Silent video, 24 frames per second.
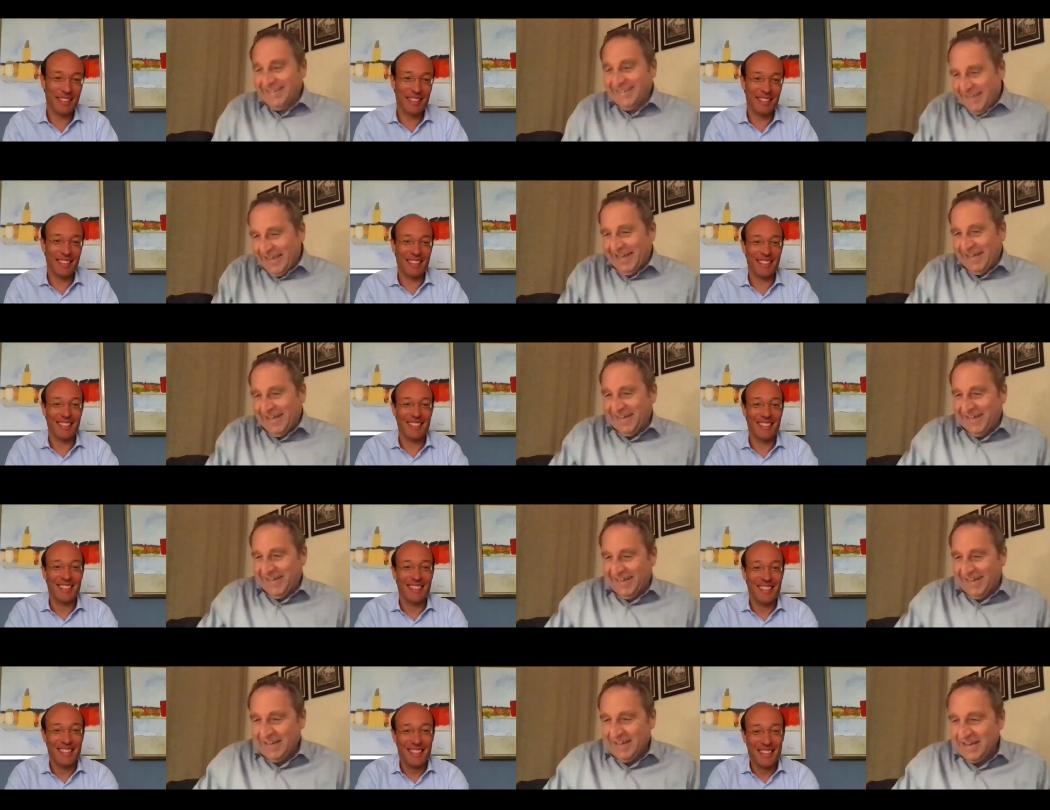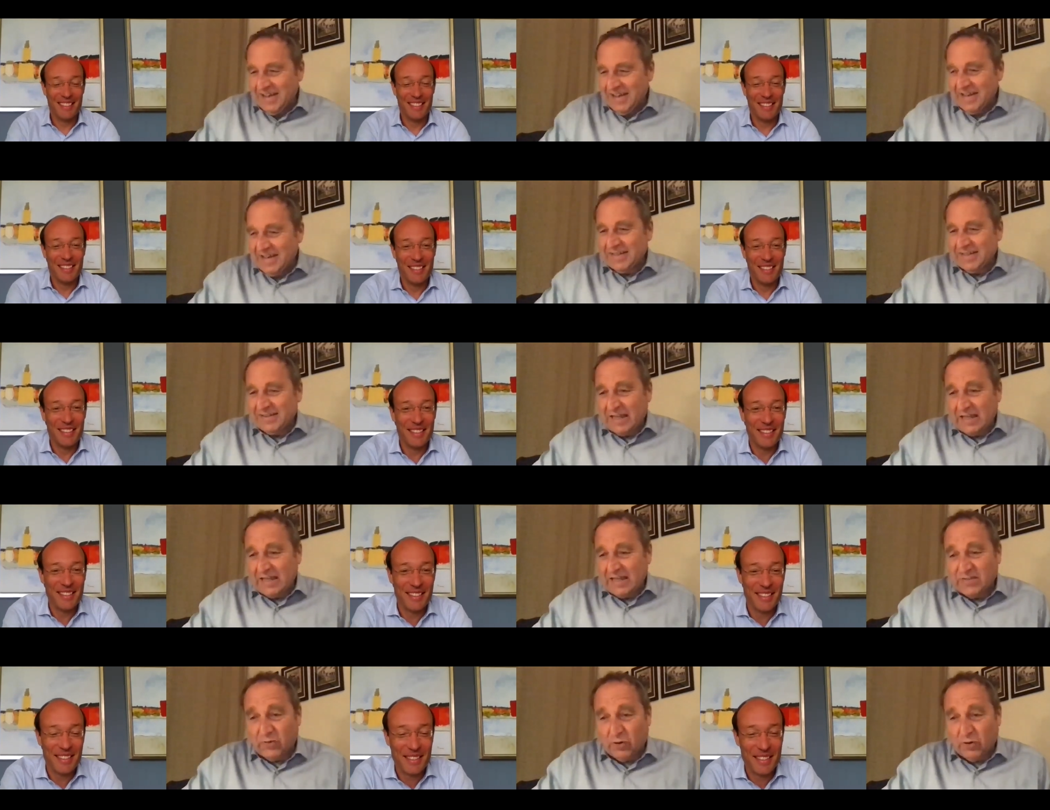Speaker 1: yeah.
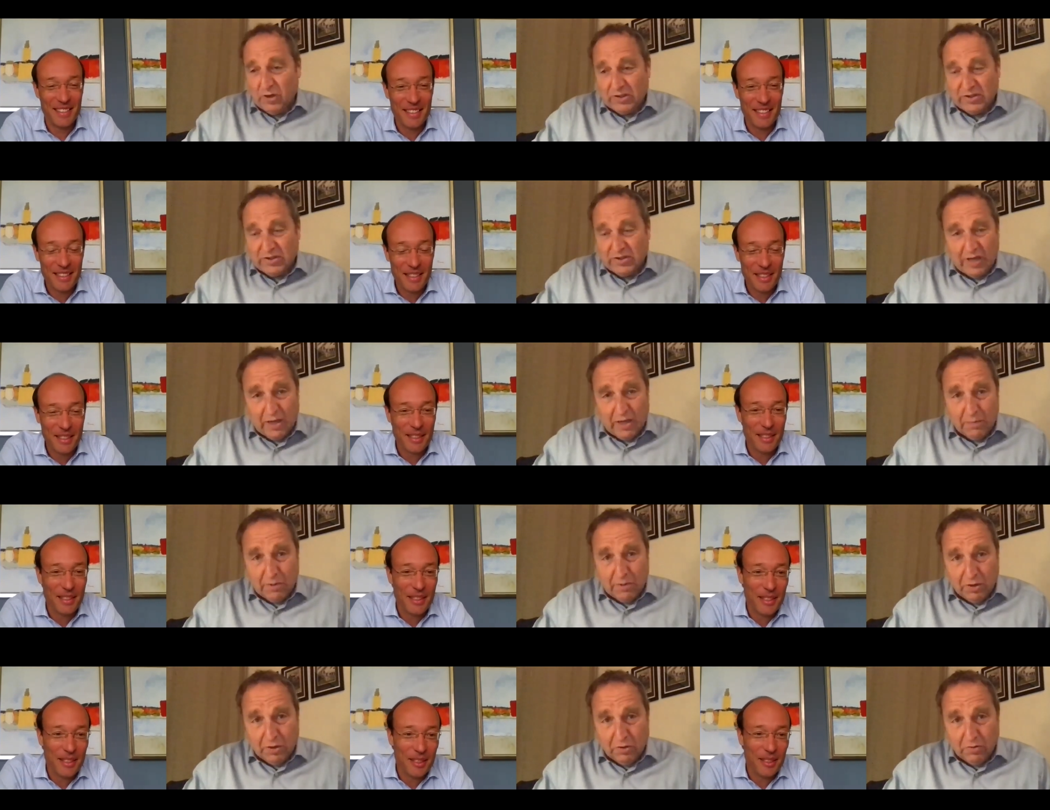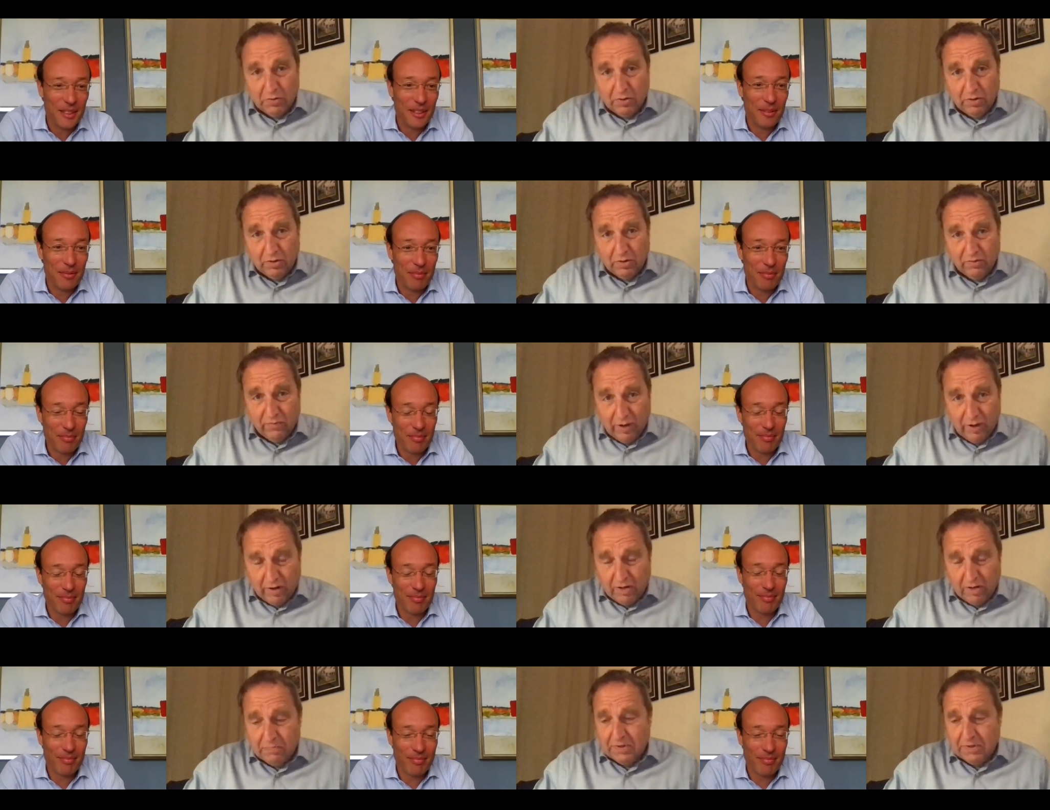Thanks for your time. I know you're
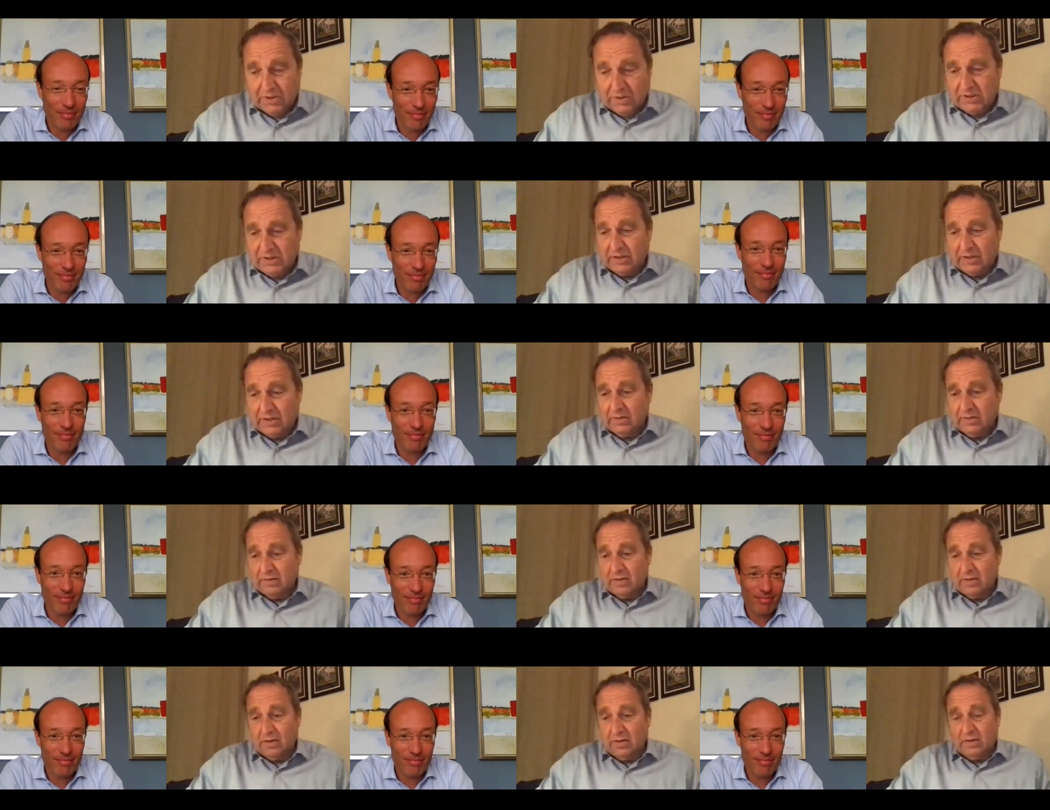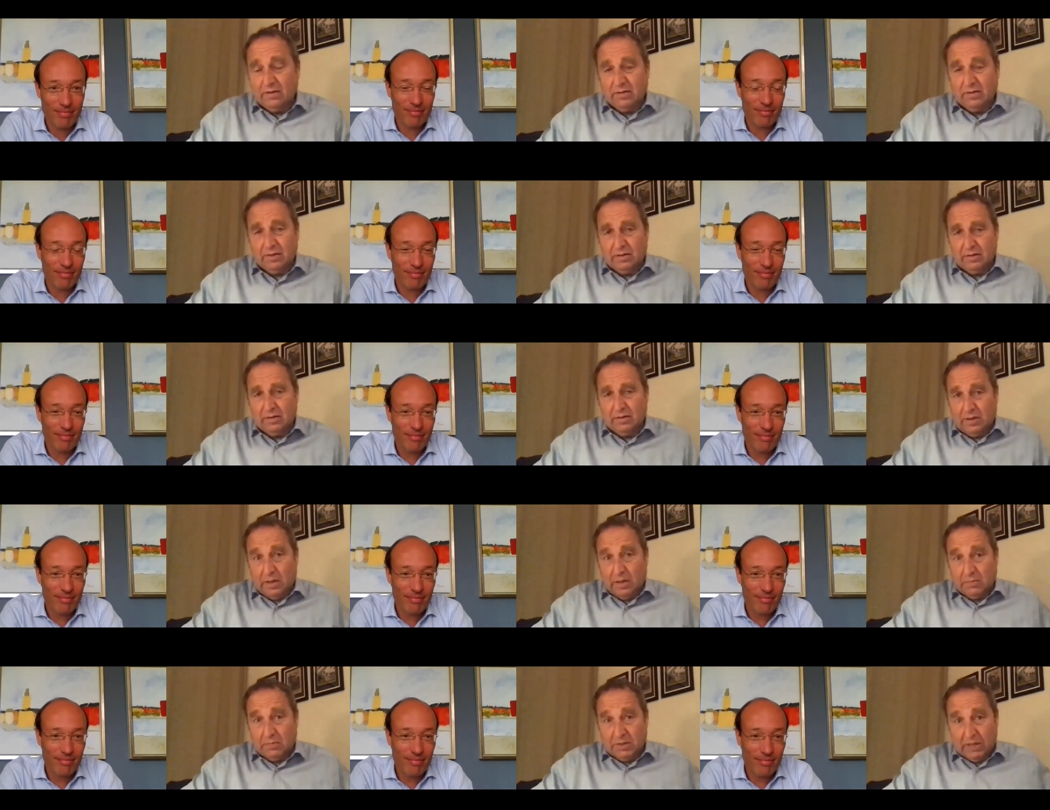very busy in, in, in
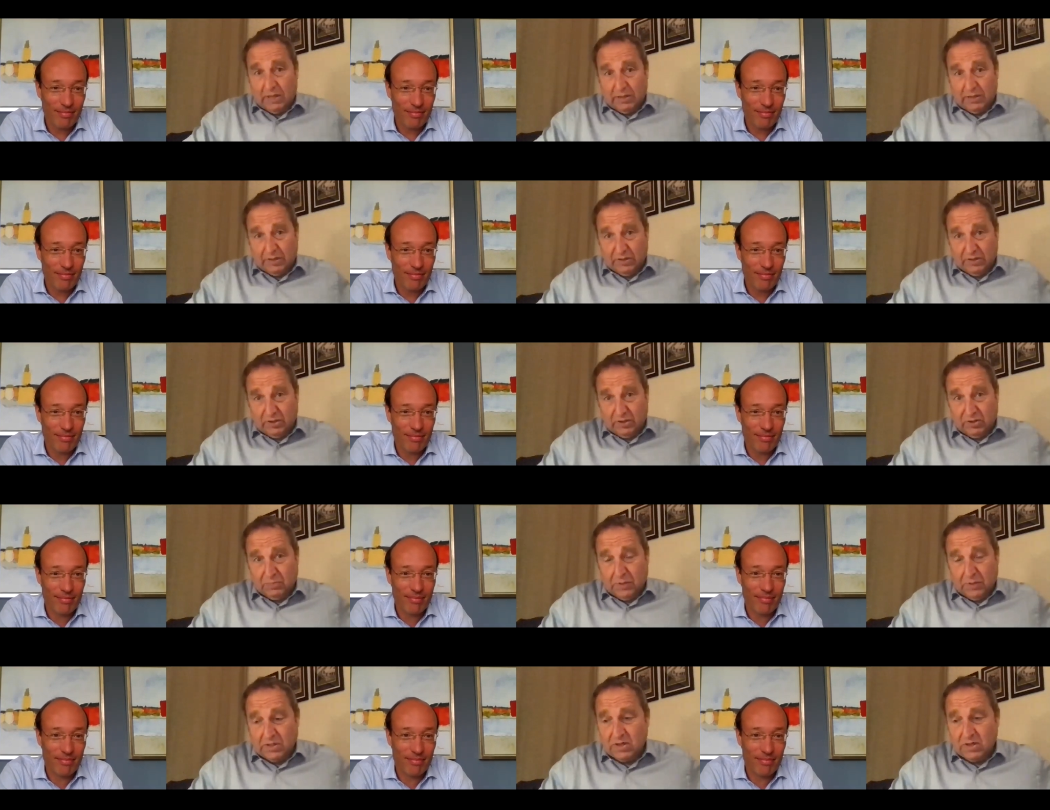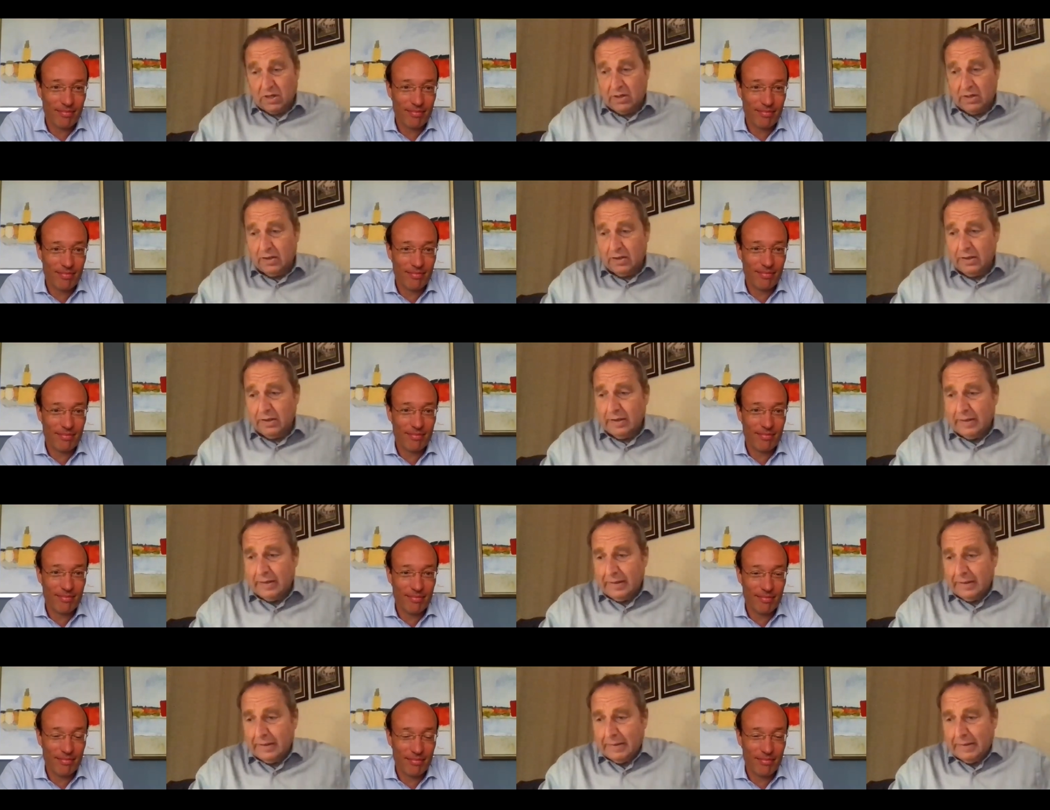times like this, especially.
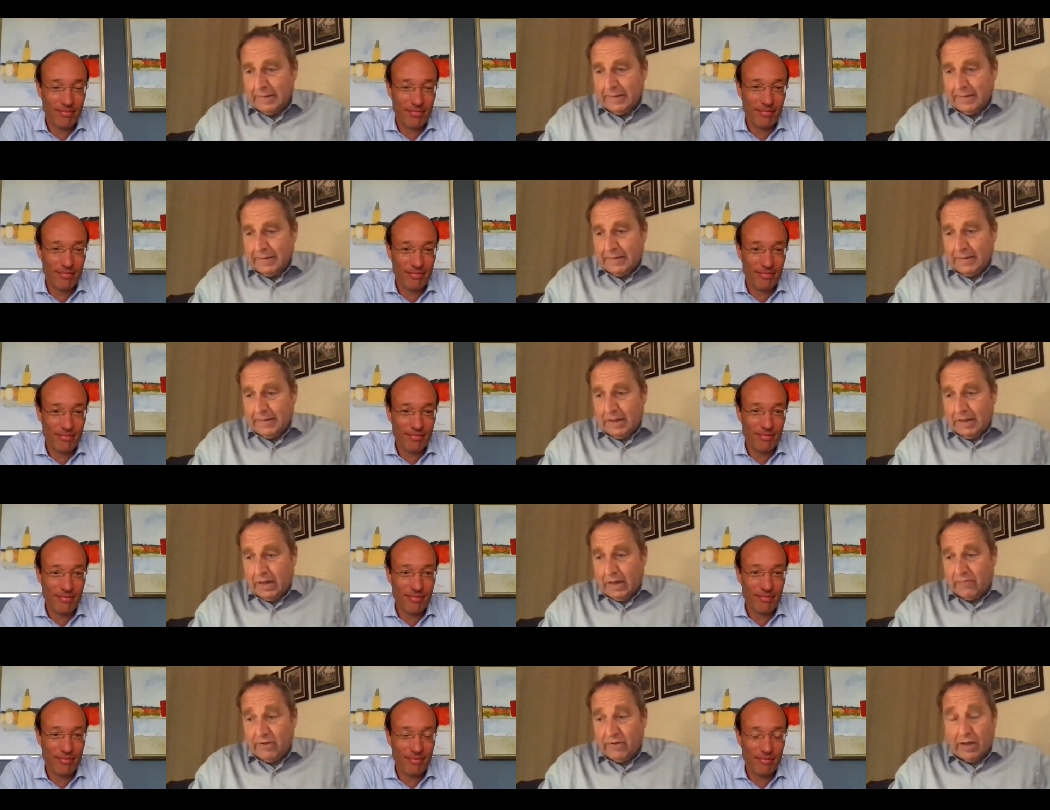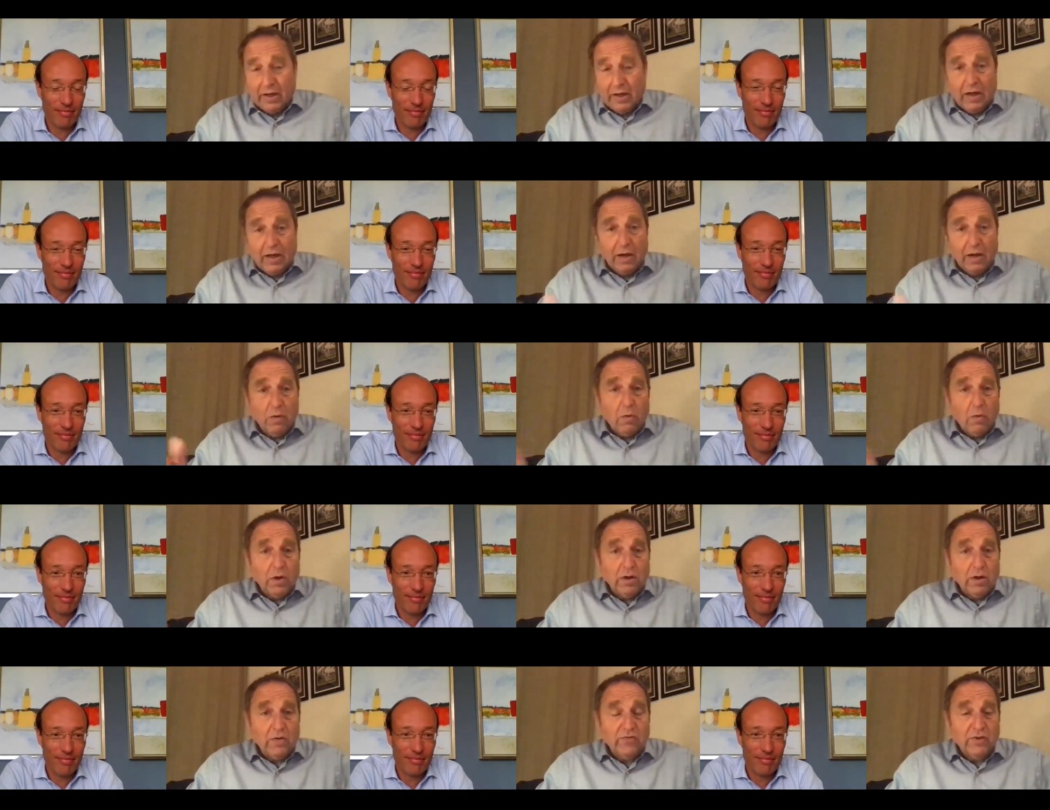Avianca,
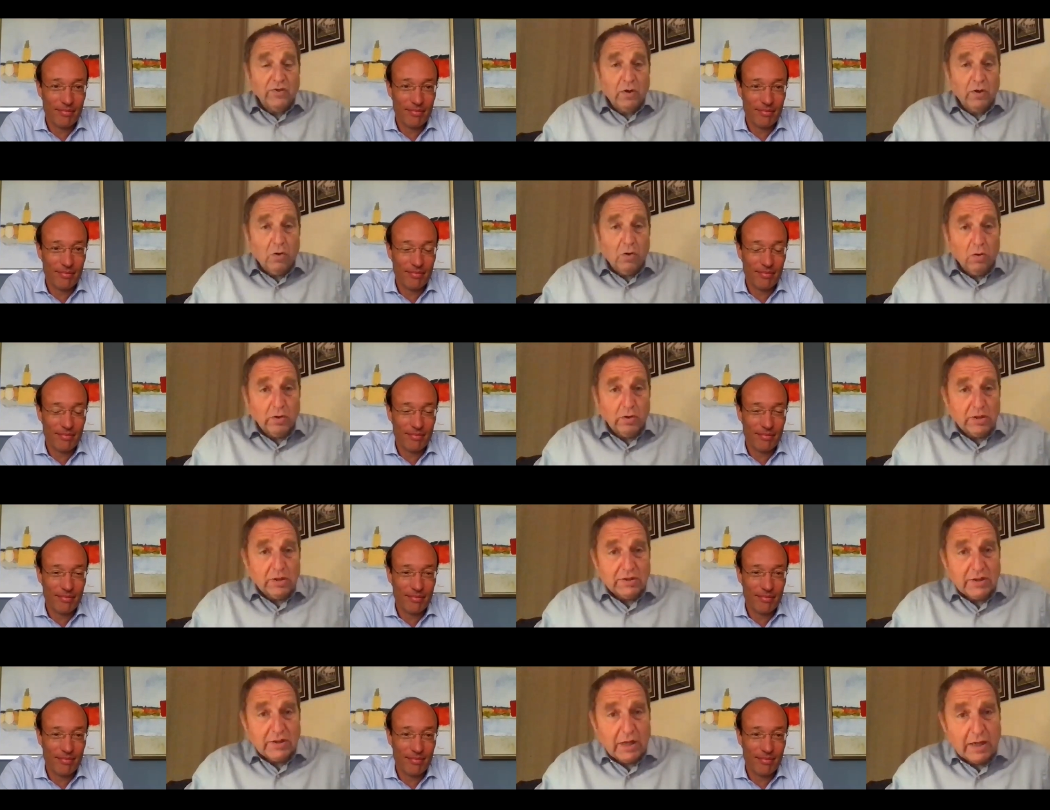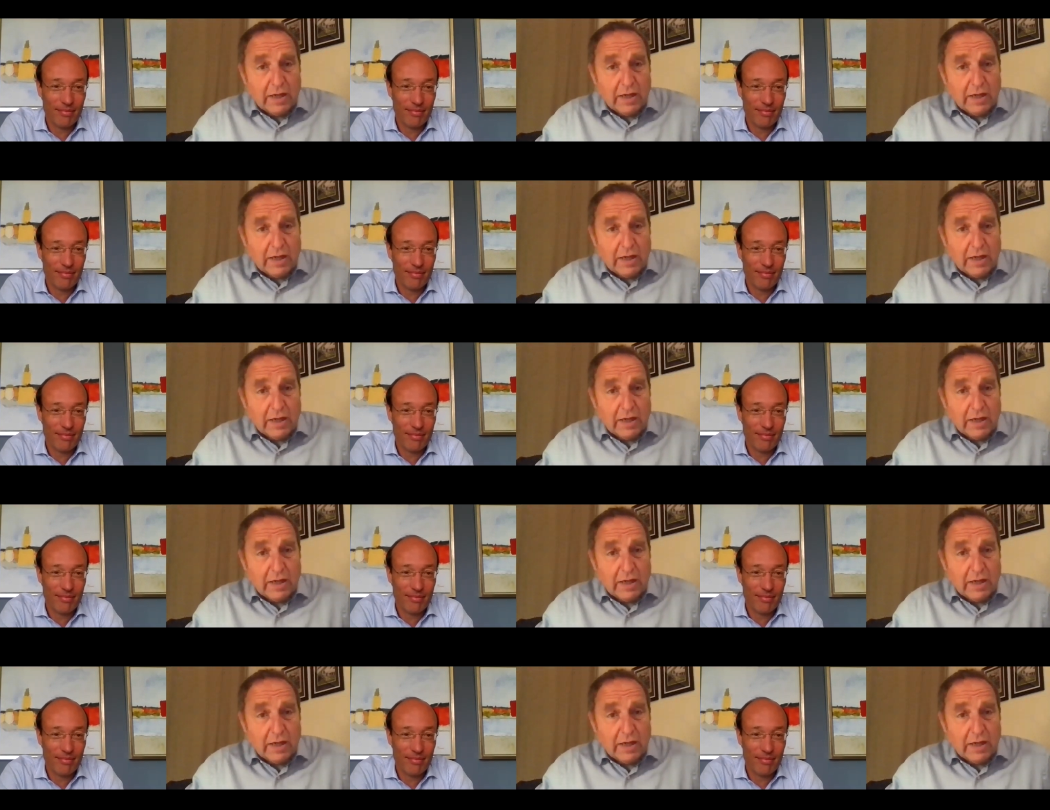one of the oldest